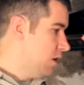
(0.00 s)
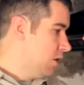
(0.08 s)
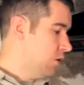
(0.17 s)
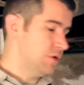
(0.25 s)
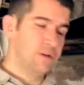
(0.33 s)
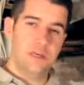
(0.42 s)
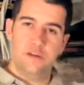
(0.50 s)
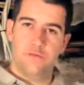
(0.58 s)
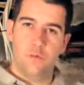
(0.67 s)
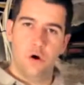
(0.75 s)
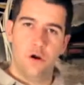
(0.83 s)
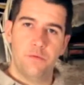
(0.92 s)
No signs of
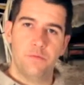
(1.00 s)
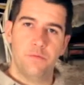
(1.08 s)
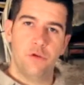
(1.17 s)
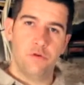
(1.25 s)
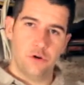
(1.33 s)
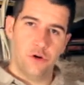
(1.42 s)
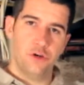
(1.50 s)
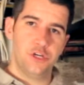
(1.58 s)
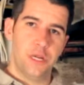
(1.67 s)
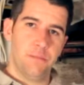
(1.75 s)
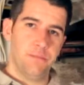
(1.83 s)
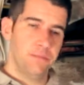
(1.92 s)
water, you're in good
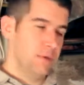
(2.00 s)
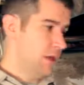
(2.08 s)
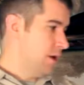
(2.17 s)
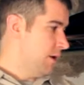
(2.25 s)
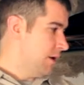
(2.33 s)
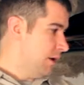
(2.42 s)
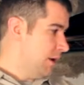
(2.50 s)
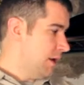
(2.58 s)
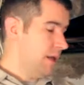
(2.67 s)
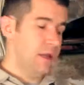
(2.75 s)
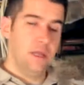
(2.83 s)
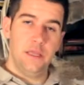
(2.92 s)
shape.
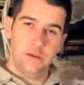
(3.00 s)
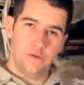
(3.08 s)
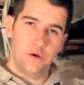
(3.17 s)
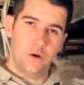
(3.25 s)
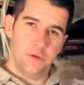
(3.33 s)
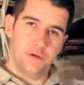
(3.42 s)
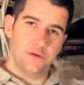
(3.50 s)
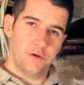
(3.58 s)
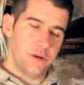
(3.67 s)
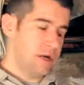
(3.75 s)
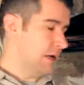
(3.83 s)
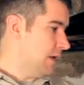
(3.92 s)
It is always a
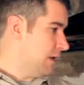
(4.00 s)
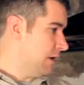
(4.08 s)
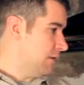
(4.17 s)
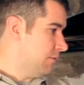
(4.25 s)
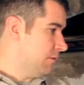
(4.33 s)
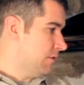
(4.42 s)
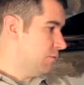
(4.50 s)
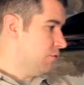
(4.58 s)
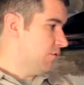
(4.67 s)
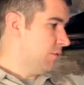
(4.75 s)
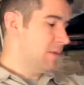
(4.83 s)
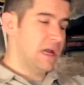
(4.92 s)
good idea to
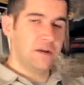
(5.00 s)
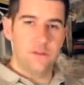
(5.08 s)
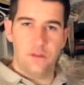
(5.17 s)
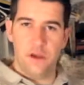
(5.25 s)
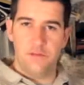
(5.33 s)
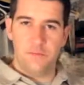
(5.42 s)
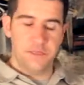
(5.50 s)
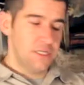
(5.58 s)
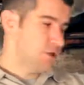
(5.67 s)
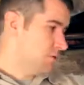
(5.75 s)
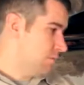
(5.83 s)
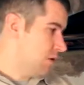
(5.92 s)
move it back to the off
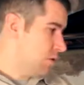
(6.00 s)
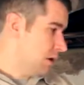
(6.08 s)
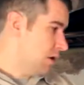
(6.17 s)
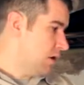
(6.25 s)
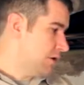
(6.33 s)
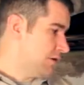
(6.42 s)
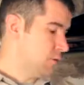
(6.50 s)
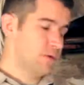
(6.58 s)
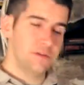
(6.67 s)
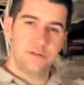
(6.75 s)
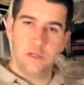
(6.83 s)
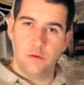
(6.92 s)
position, but quite honestly, with
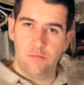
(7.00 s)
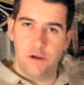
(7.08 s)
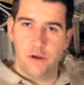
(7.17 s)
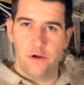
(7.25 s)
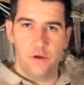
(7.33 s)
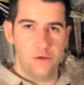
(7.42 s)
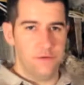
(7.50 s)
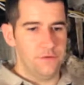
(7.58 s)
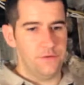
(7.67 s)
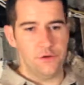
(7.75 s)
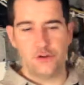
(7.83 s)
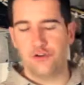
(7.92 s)
steel braided hoses,
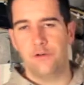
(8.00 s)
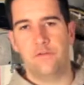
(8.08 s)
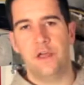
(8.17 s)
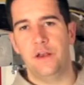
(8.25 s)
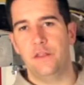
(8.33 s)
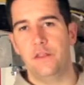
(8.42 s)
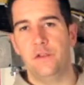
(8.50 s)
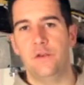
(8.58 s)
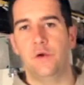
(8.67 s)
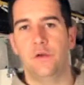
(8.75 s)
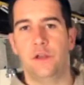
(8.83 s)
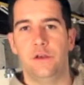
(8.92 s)
you should find that you
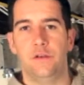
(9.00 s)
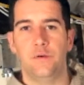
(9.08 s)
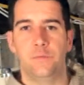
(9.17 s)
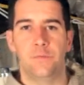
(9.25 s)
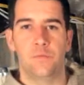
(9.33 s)
don't need to.